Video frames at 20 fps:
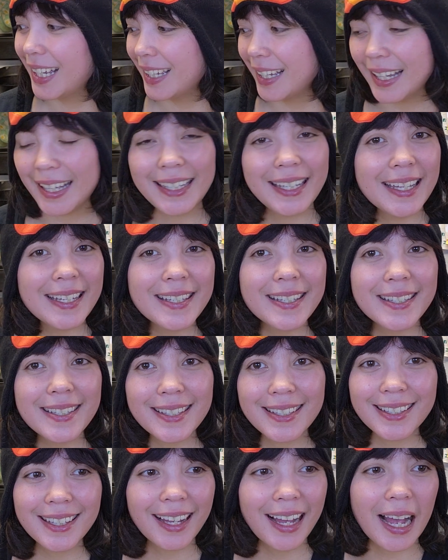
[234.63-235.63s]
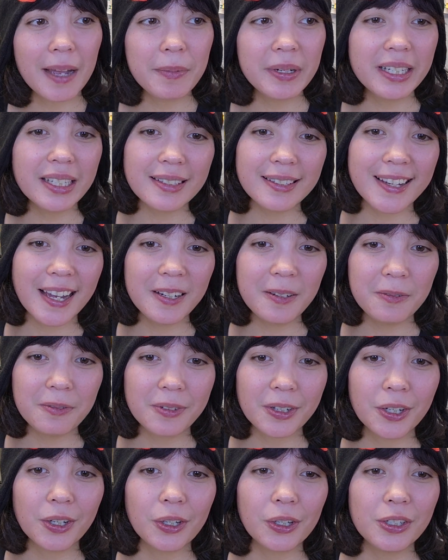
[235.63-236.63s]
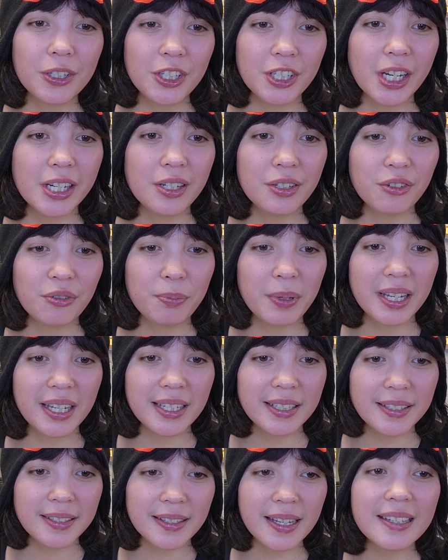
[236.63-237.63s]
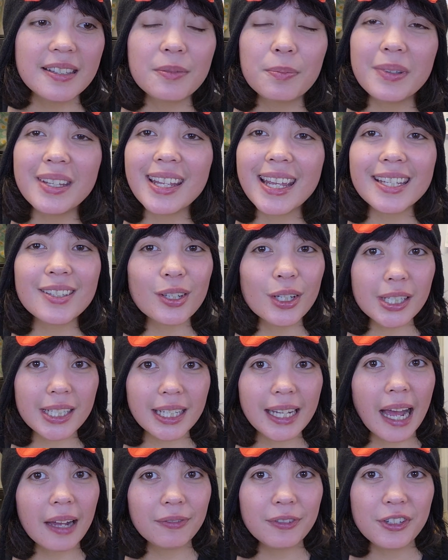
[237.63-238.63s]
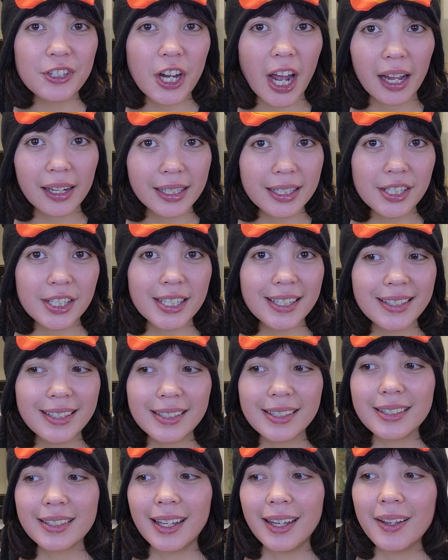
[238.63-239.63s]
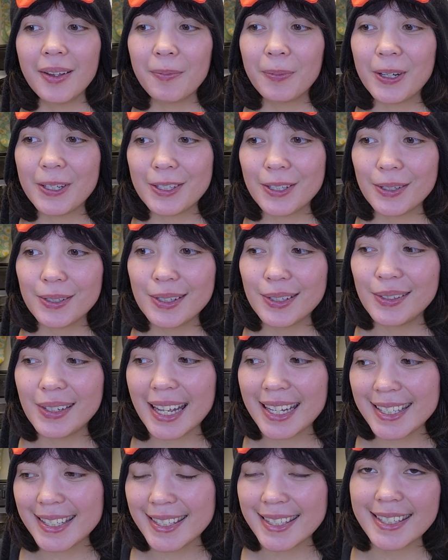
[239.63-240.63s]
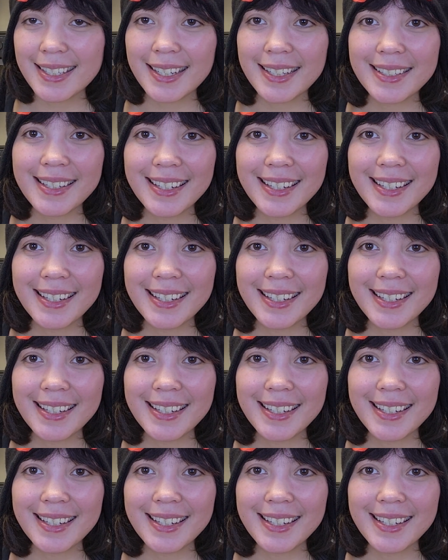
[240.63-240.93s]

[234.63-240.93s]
I guess, I mean, it's kind of a good change of pace. It's good to have challenges, but it's also nice to